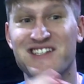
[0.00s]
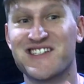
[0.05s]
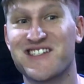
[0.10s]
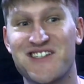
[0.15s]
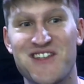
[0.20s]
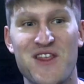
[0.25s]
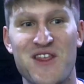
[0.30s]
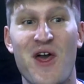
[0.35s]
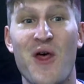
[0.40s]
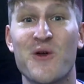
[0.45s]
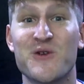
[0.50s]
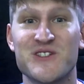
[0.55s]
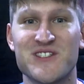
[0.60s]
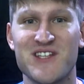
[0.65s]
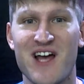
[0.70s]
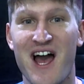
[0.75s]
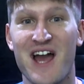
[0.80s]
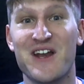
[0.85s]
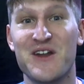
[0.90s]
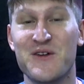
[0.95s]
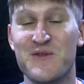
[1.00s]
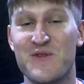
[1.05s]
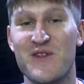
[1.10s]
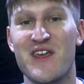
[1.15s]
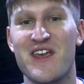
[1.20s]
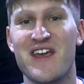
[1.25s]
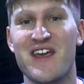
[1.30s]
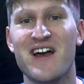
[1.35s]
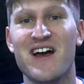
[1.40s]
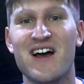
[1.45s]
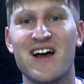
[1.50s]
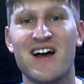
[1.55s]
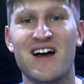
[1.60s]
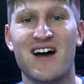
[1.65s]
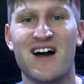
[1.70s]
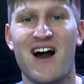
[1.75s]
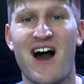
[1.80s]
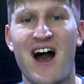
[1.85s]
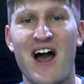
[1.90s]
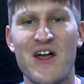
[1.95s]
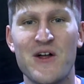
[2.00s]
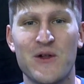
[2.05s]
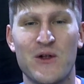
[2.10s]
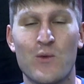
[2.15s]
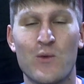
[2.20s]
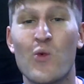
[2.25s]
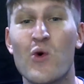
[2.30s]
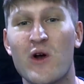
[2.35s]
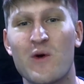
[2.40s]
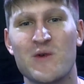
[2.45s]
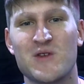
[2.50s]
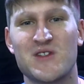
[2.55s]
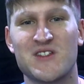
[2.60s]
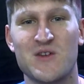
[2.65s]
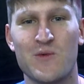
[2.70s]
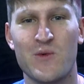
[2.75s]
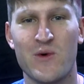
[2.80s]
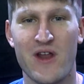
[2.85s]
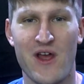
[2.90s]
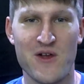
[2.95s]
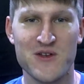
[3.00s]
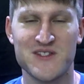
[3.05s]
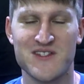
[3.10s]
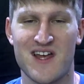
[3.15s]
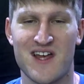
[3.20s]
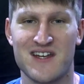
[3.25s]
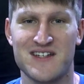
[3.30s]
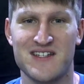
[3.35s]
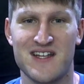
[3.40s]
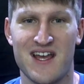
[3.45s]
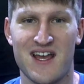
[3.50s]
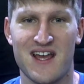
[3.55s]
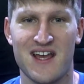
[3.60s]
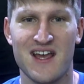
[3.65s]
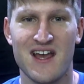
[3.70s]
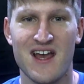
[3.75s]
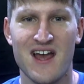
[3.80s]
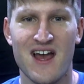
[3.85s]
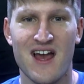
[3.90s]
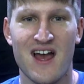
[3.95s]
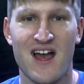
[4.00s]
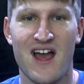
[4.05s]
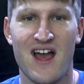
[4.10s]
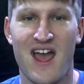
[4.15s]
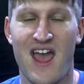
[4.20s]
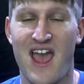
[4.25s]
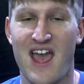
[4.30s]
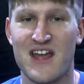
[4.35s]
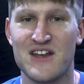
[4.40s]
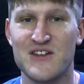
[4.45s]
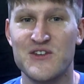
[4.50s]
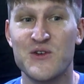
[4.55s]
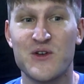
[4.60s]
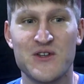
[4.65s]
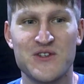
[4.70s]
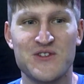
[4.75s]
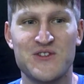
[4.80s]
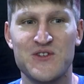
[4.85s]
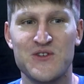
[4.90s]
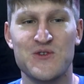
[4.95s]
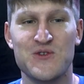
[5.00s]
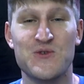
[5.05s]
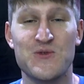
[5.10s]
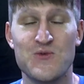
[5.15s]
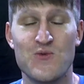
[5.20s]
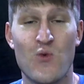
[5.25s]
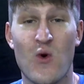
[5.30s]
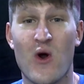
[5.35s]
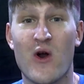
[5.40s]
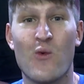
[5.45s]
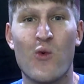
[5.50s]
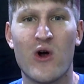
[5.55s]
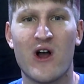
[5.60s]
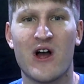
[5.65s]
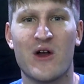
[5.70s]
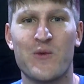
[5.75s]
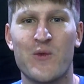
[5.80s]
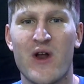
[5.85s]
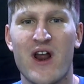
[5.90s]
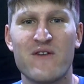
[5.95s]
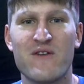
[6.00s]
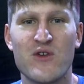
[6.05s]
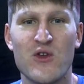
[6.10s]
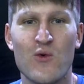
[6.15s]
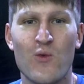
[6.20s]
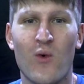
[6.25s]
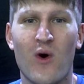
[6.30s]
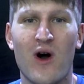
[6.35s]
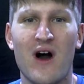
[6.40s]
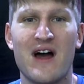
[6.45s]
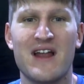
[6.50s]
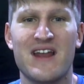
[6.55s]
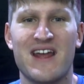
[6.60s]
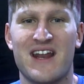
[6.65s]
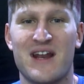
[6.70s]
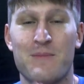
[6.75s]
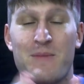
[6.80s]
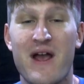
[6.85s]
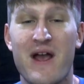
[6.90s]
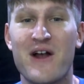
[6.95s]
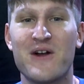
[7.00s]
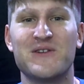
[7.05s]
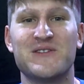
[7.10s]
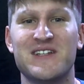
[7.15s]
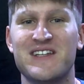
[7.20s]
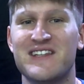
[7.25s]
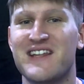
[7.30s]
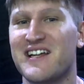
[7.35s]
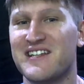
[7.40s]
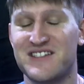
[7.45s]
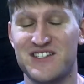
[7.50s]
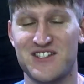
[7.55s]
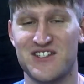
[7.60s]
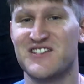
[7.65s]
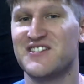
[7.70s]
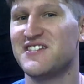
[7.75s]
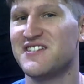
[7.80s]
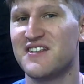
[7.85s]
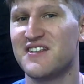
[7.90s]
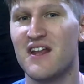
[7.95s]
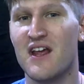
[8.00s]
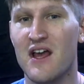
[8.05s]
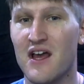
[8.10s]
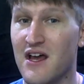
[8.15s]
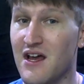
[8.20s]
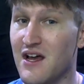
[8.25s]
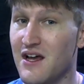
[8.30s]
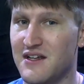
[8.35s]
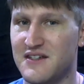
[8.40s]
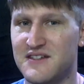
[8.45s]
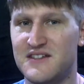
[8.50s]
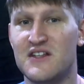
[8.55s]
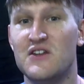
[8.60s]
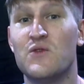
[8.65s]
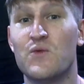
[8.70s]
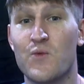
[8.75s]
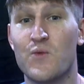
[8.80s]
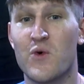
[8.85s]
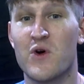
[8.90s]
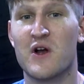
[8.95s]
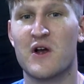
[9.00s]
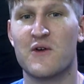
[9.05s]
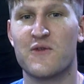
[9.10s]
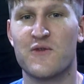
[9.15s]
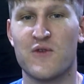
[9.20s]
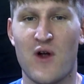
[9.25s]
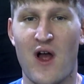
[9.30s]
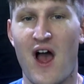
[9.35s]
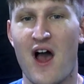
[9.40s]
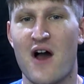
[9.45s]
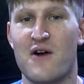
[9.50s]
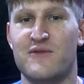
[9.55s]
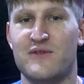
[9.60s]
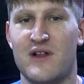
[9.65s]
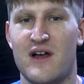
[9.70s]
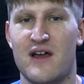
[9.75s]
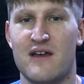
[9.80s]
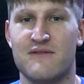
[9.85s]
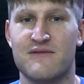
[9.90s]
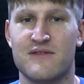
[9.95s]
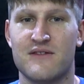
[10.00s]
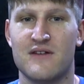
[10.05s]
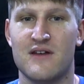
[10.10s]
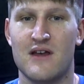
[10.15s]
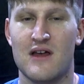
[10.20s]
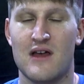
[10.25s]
to the other side of the aisle and work with someone else that day, and you can do work on whatever you want. And apparently that just didn't work for Half-Life.